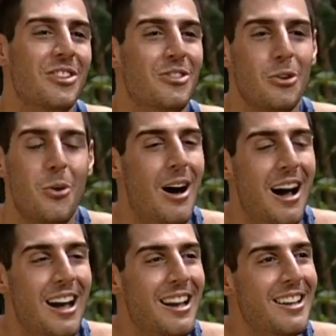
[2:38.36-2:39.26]
is so
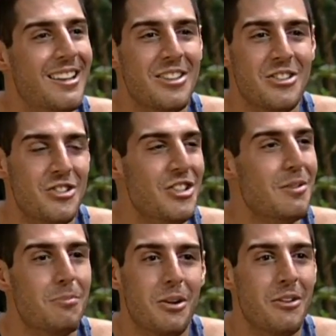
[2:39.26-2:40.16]
hot. She
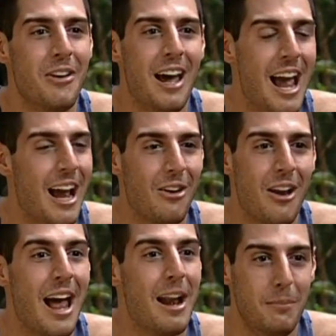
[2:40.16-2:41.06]
could put Viagra
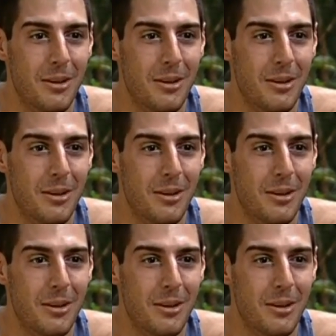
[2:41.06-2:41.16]
out of